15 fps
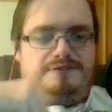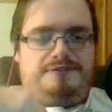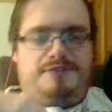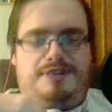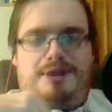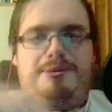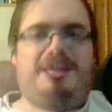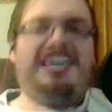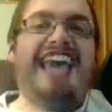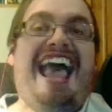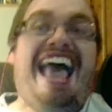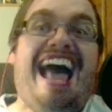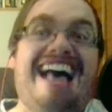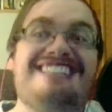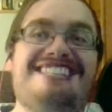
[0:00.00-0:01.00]
I'm like,
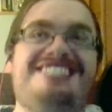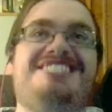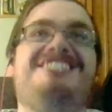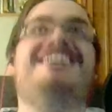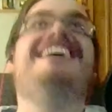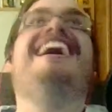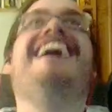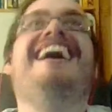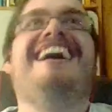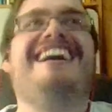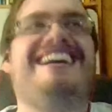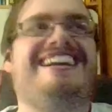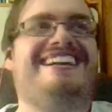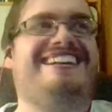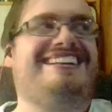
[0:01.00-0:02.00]
yes.
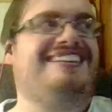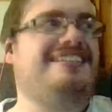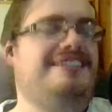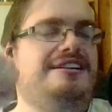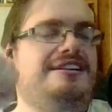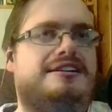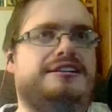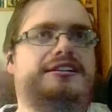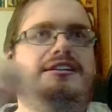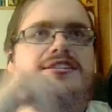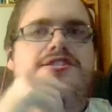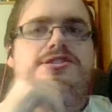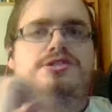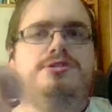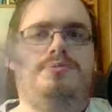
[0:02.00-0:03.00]

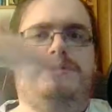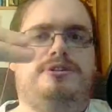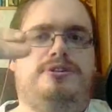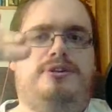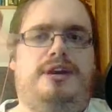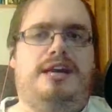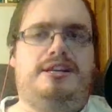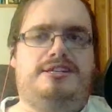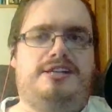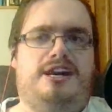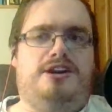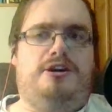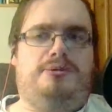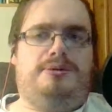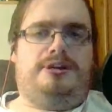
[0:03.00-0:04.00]
Subaru and
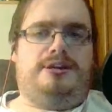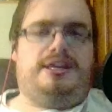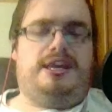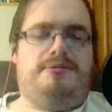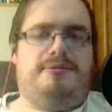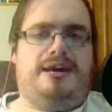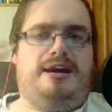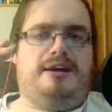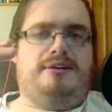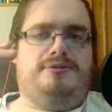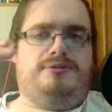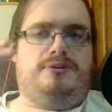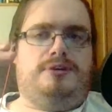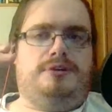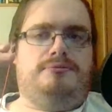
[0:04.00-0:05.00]
Toyota came back
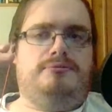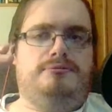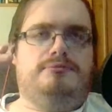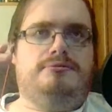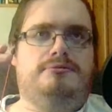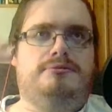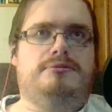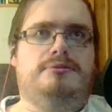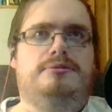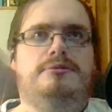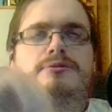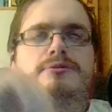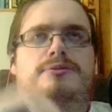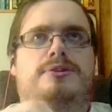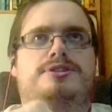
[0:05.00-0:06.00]
for
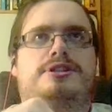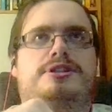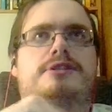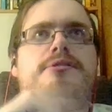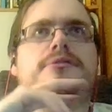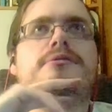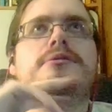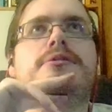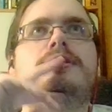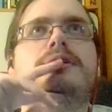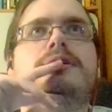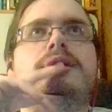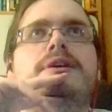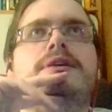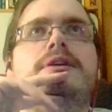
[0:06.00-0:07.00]
Forza.
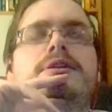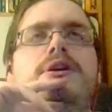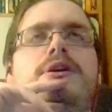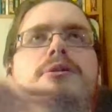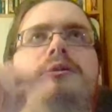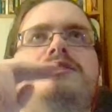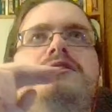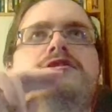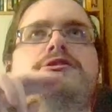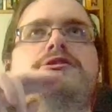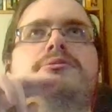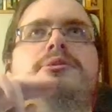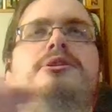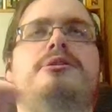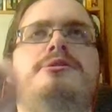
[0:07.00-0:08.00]
No, it wasn't
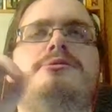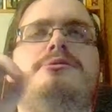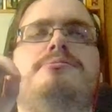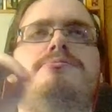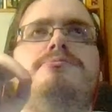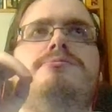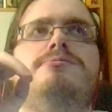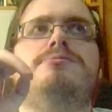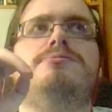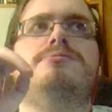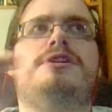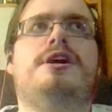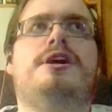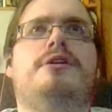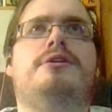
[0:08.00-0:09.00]
Subaru. It was
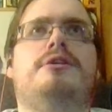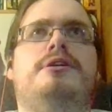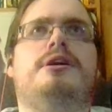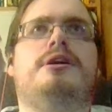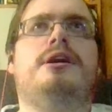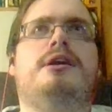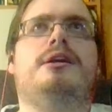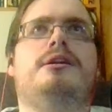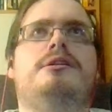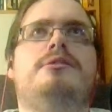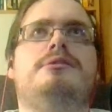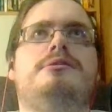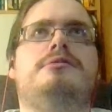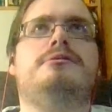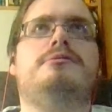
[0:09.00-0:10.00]
Toyota and
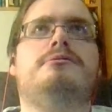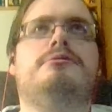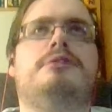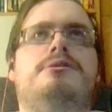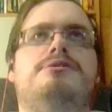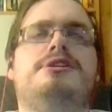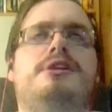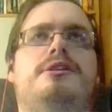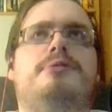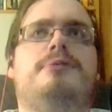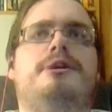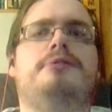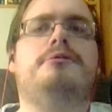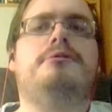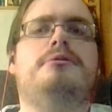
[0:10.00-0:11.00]
what was the other one?
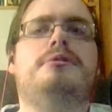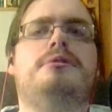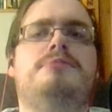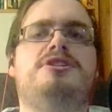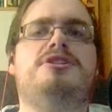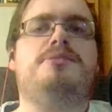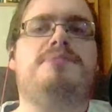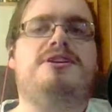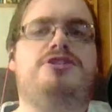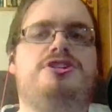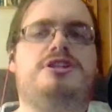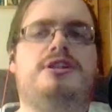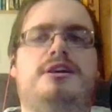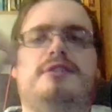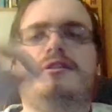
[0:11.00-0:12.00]

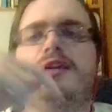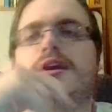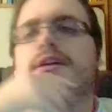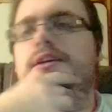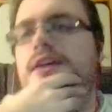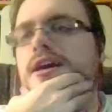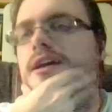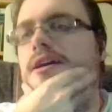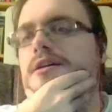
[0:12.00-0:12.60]
Mitsubishi, I think. Yeah.